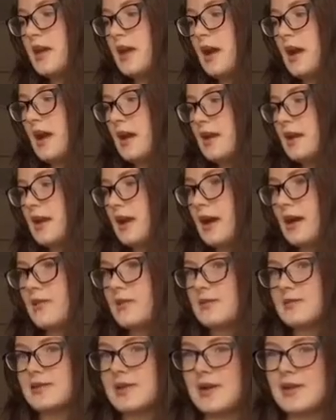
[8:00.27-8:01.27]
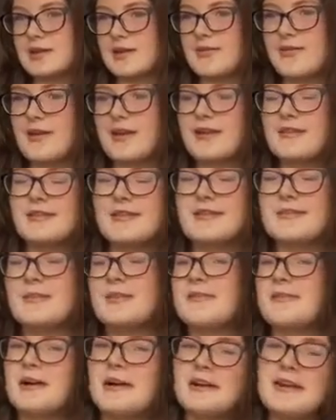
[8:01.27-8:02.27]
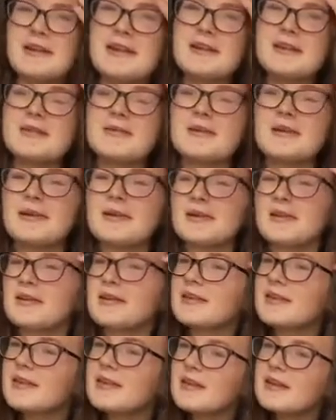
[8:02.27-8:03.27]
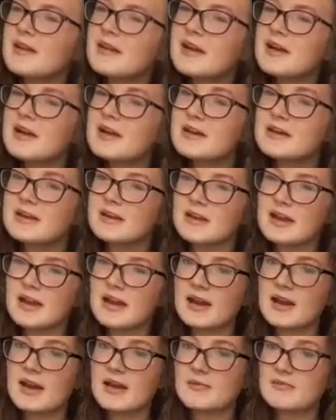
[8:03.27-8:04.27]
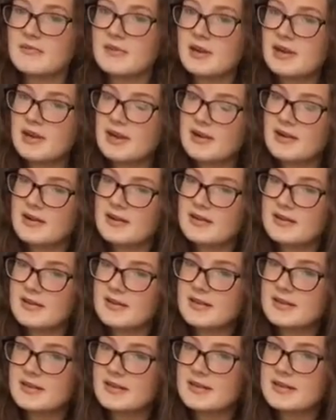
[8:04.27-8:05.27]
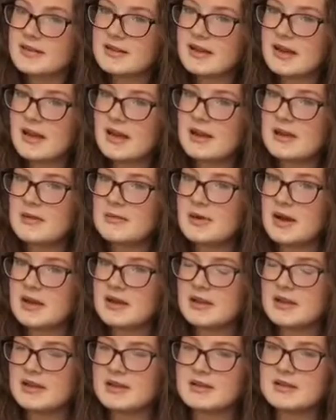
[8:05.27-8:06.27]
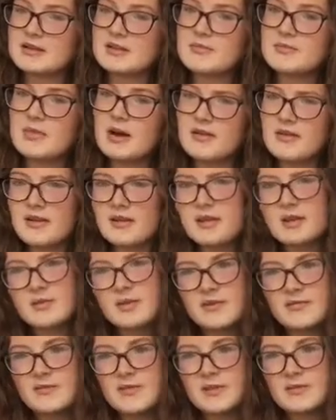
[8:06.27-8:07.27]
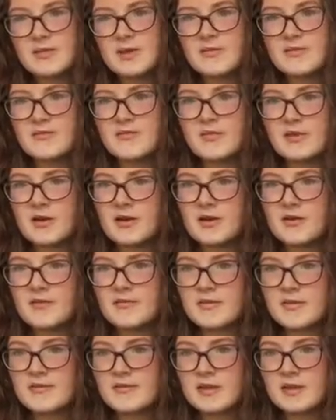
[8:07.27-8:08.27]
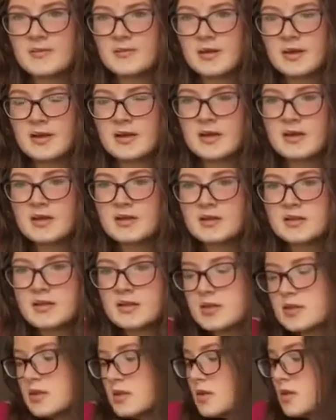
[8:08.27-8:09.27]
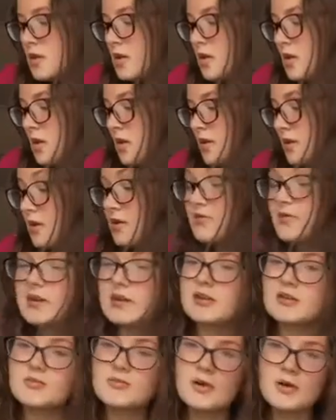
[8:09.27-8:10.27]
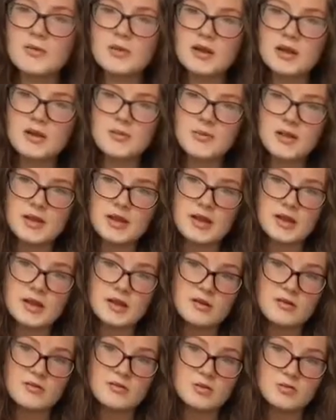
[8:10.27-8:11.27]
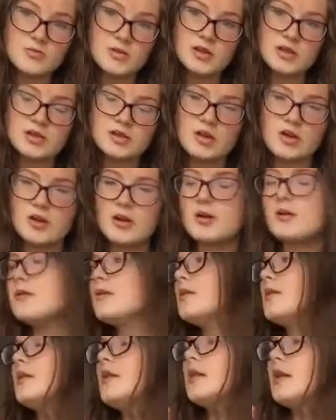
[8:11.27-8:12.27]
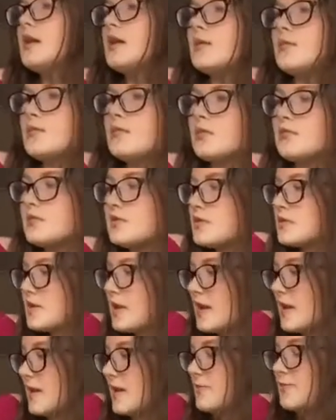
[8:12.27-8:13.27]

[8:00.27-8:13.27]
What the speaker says: and now I'm trying to think of some more ideas because yeah, I'm running out of ideas. But I've only been filming for 15 minutes. This video is probably going to be like really short, but we'll see.